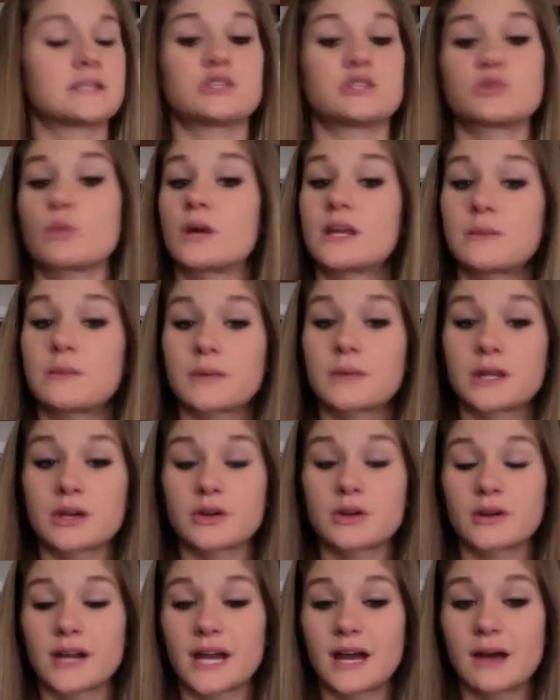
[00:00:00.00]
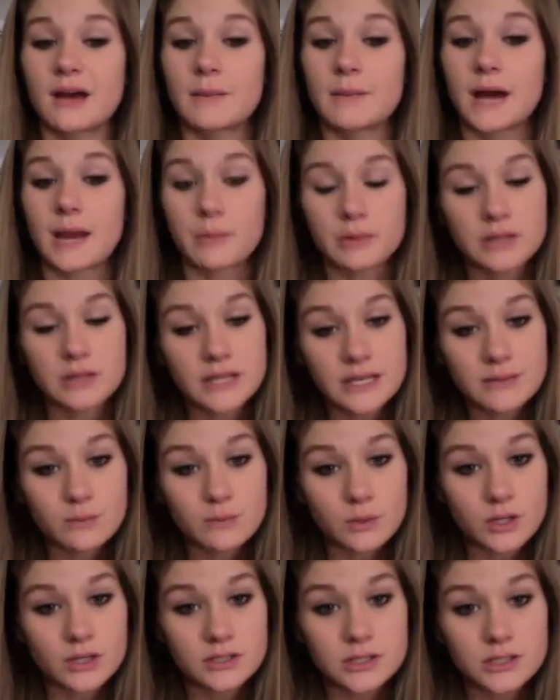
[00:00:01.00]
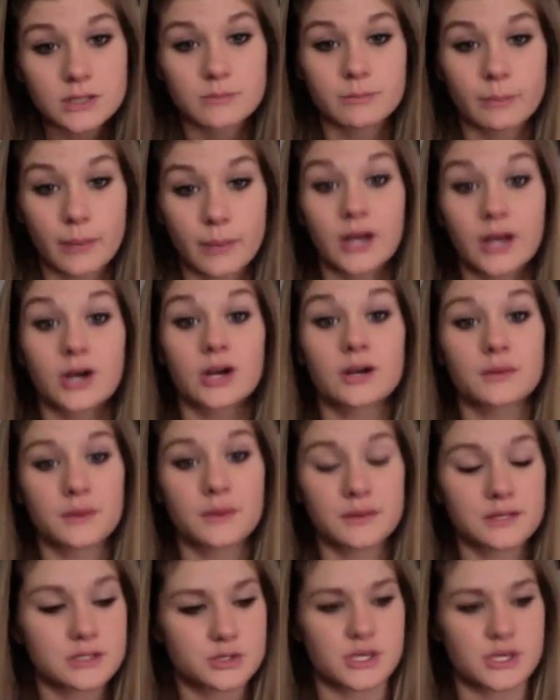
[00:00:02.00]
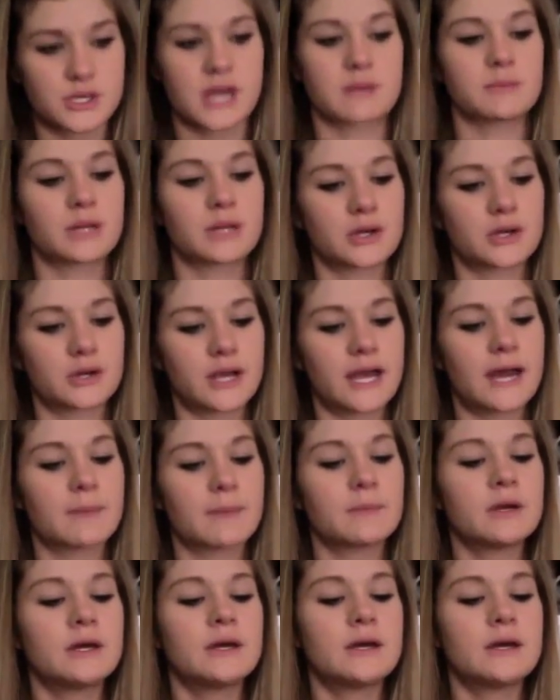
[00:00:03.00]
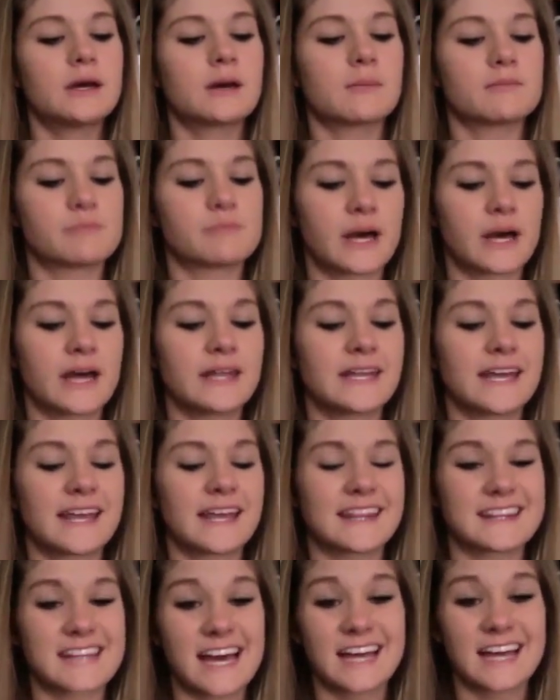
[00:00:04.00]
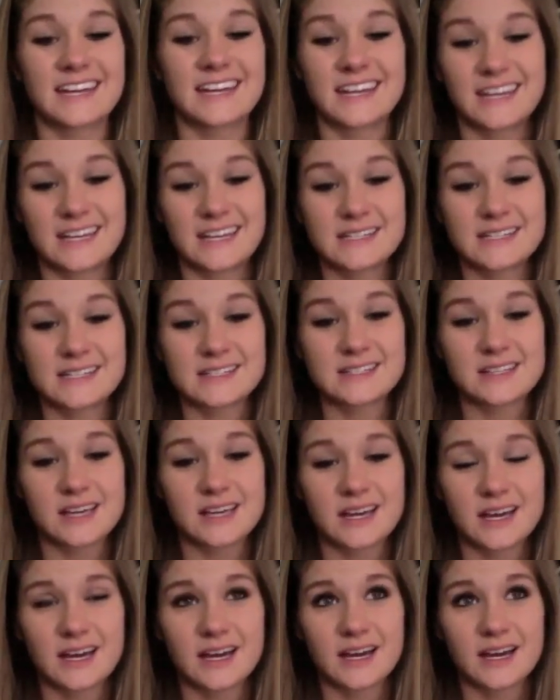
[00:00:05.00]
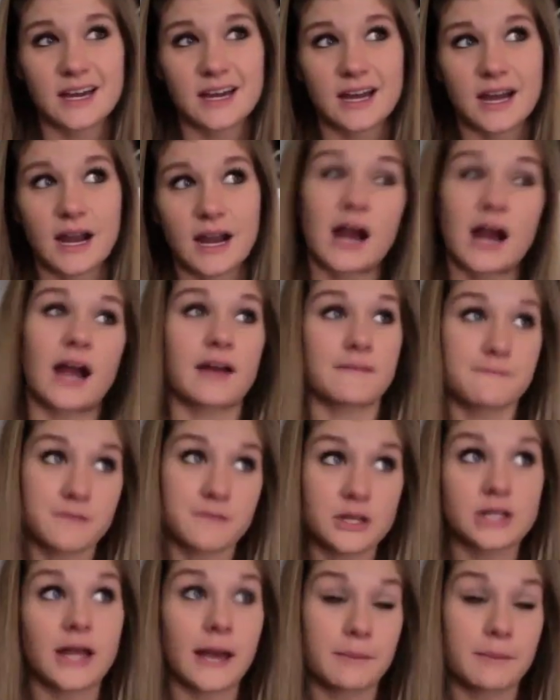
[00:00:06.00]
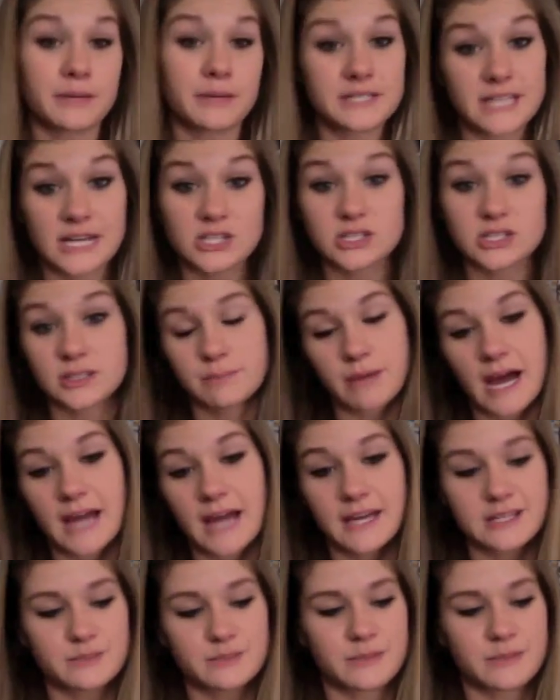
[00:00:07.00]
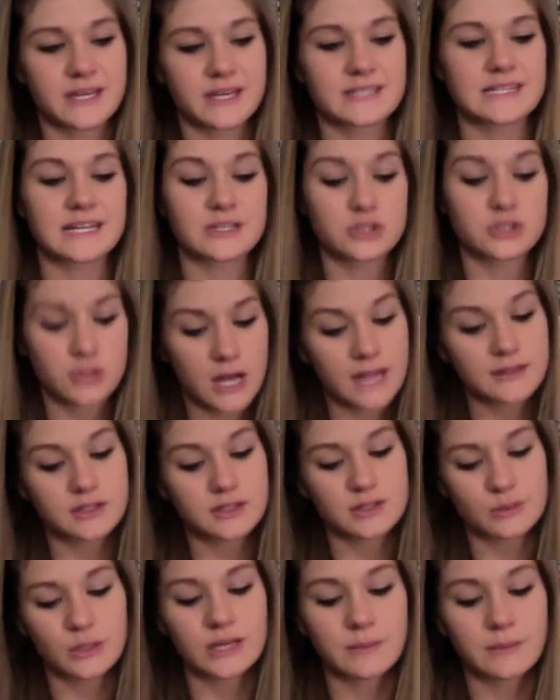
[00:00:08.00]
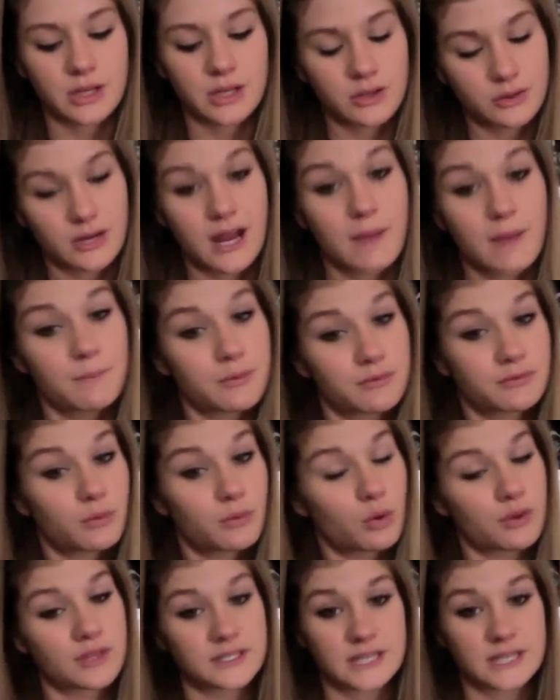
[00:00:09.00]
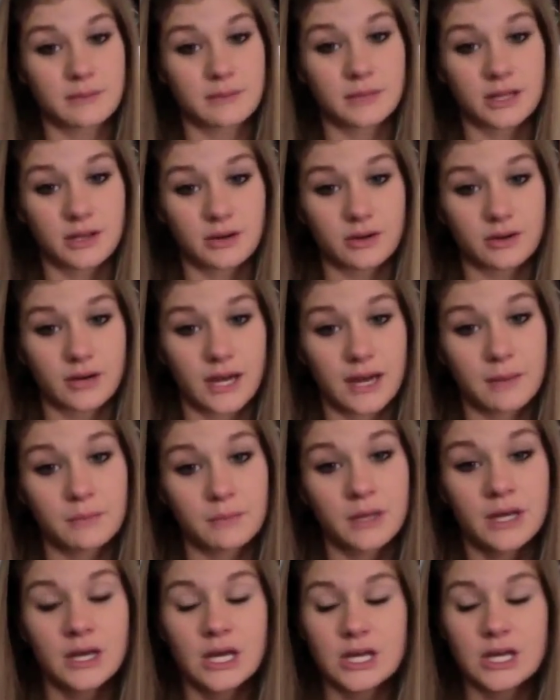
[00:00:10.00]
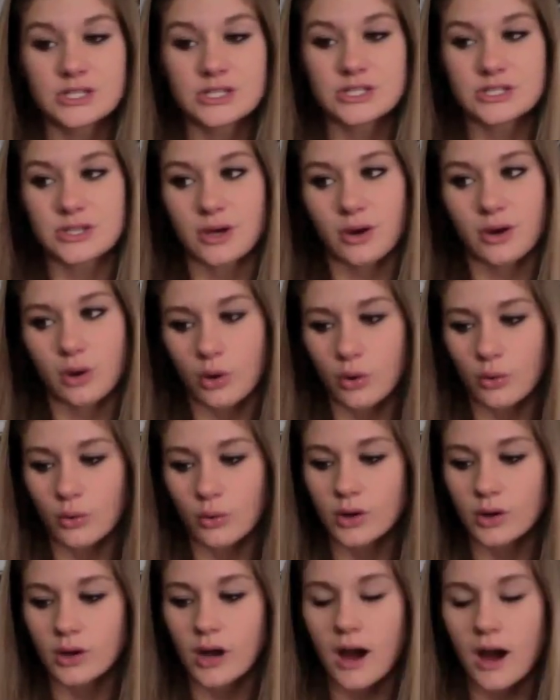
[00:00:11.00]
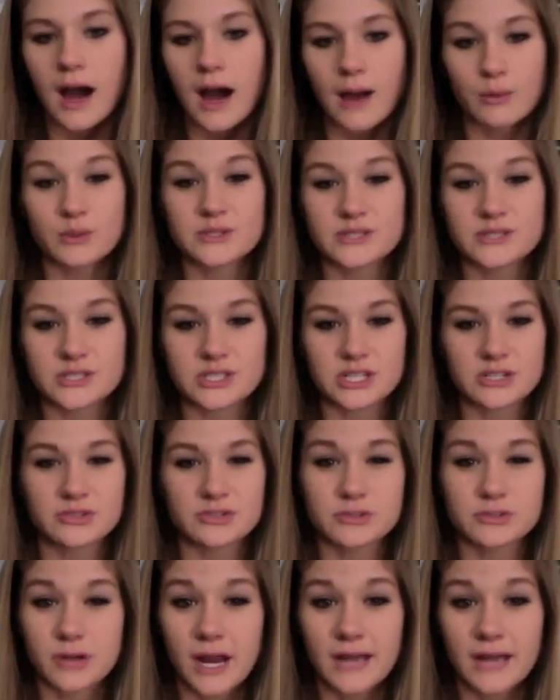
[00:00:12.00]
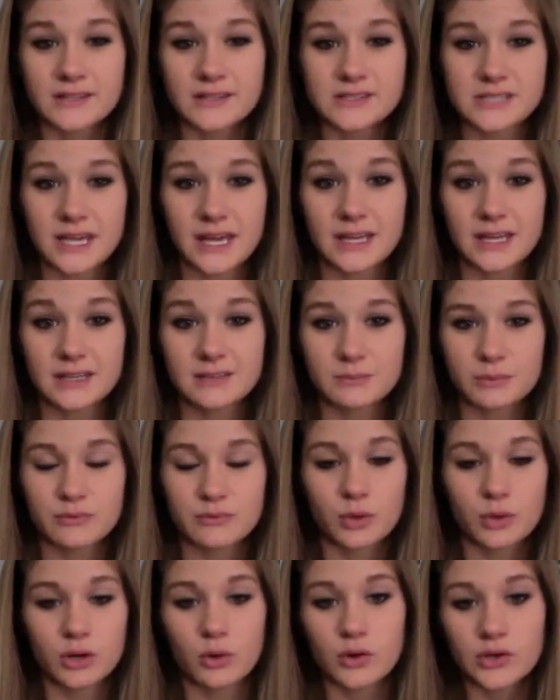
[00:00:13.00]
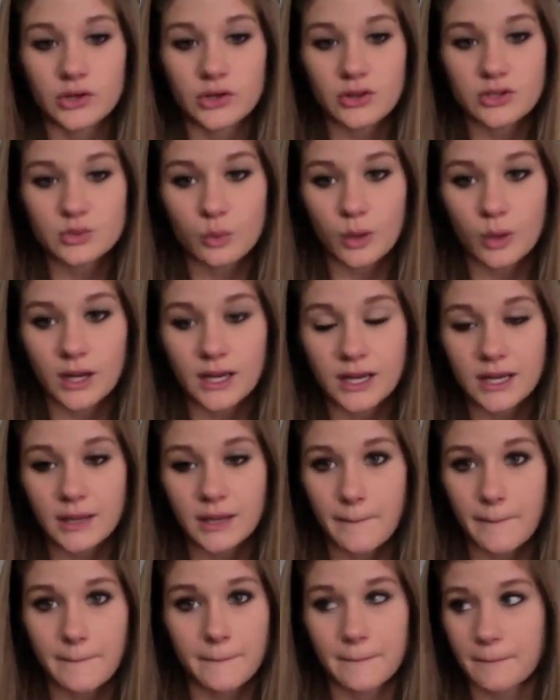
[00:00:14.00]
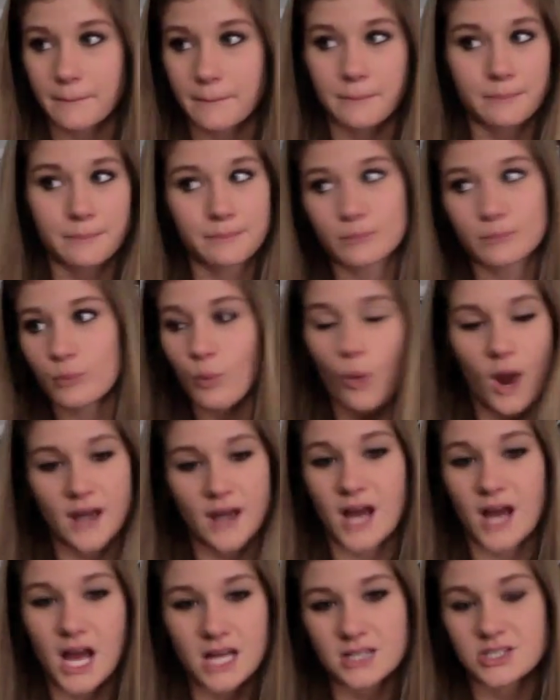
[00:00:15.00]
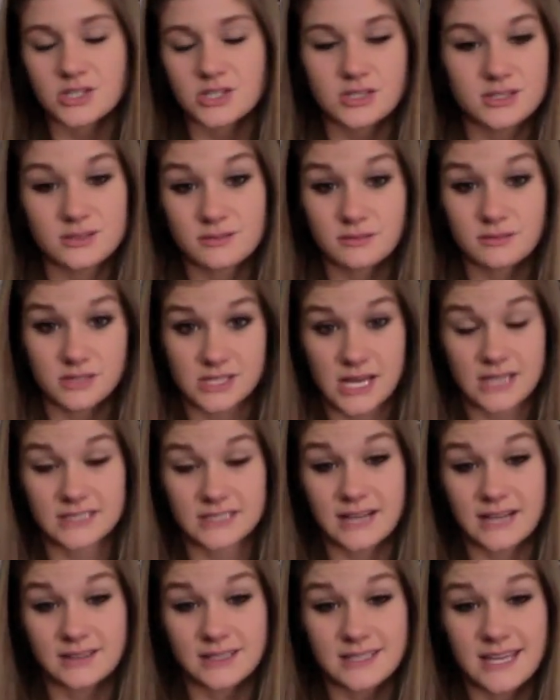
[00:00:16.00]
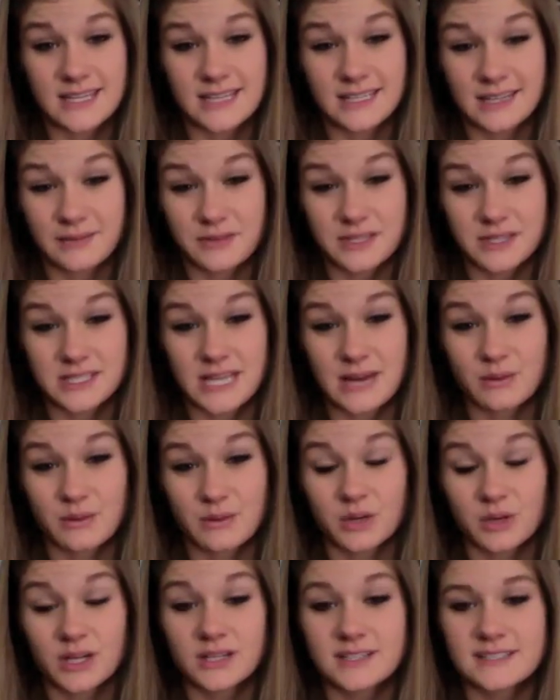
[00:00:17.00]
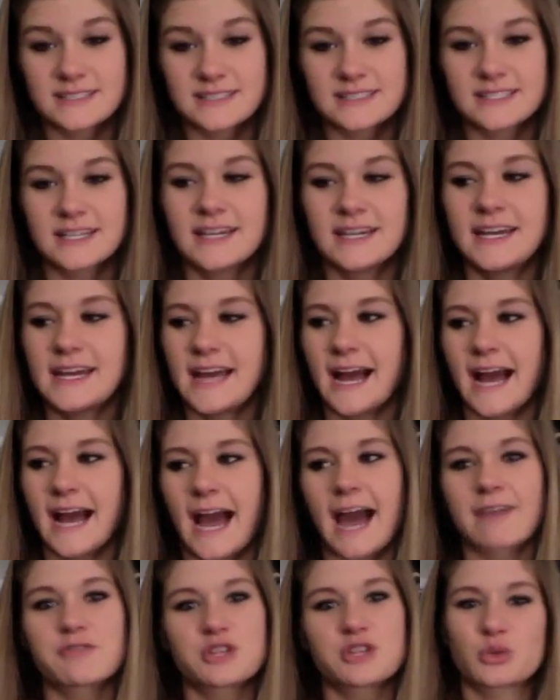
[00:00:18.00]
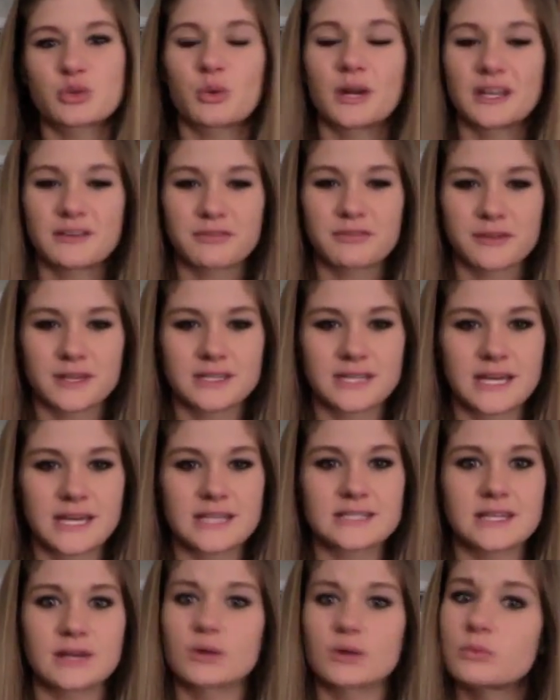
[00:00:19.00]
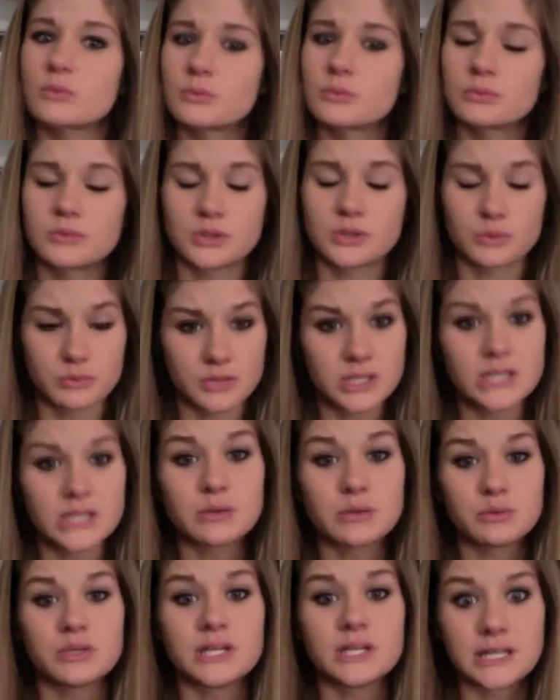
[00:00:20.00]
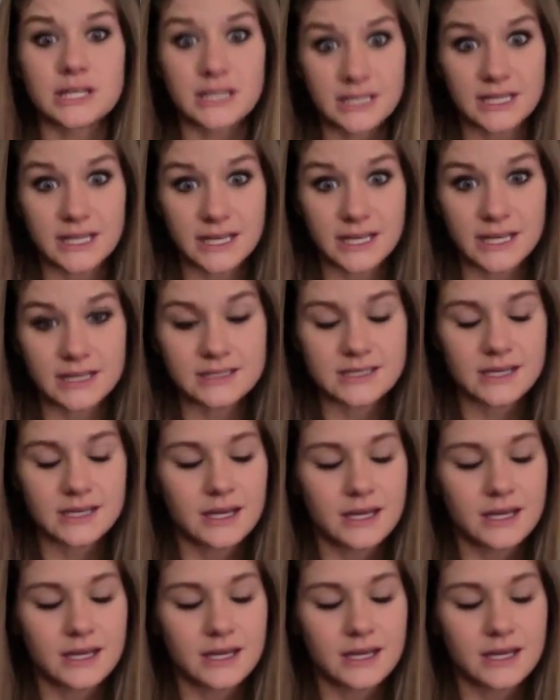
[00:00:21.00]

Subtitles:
20 milligram, I believe, worked better than the 10 milligram, but that is, I feel potentially biased because I tried the 20 milligram before the 10 milligram, so I would suggest trying the 10 before going to the 20. Why not just test out the 10, and if the 10 works, have the 20 for the days that you really, really need it.